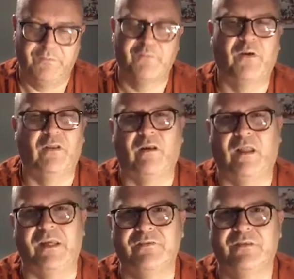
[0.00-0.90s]
fulfil
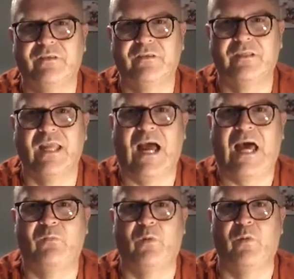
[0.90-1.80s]
our lives. They
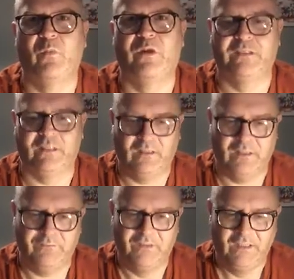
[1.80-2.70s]
are what we wanted in
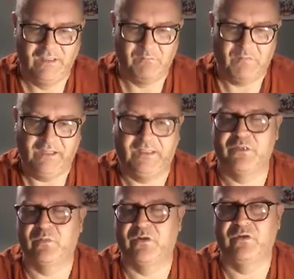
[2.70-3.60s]
life. My
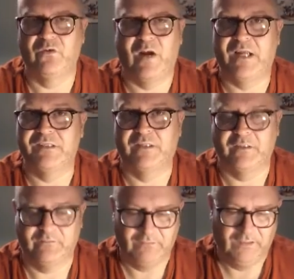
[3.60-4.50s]
kids were no
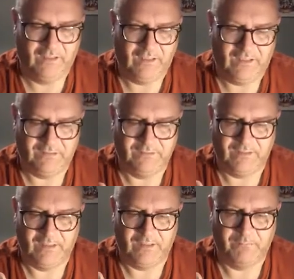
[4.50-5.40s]
accident, and
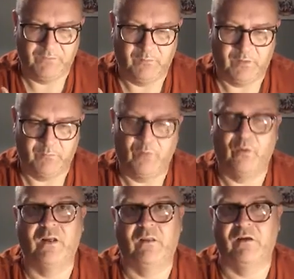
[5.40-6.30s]
they were
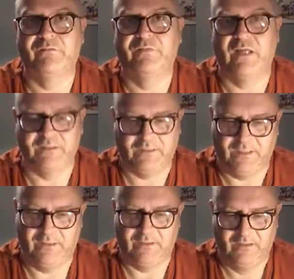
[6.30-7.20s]
brought in love and
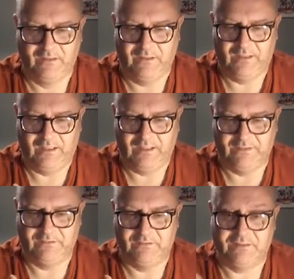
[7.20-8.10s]
care.
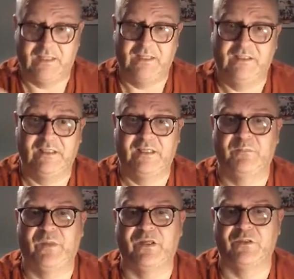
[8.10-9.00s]
And sadly,
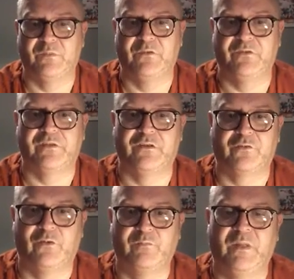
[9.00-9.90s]
as parents, we do
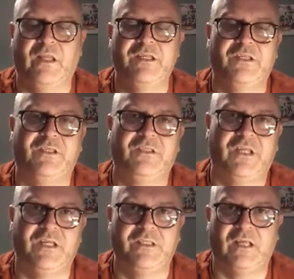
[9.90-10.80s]
things wrong. But let's
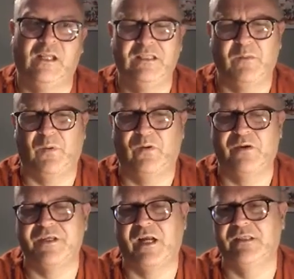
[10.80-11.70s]
change that. Let's
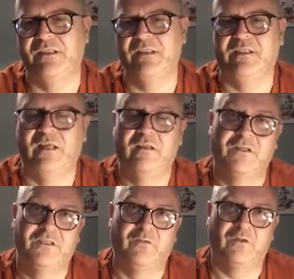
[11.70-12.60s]
apologise. Let's tell
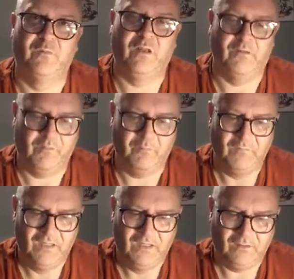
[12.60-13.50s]
our children we love them.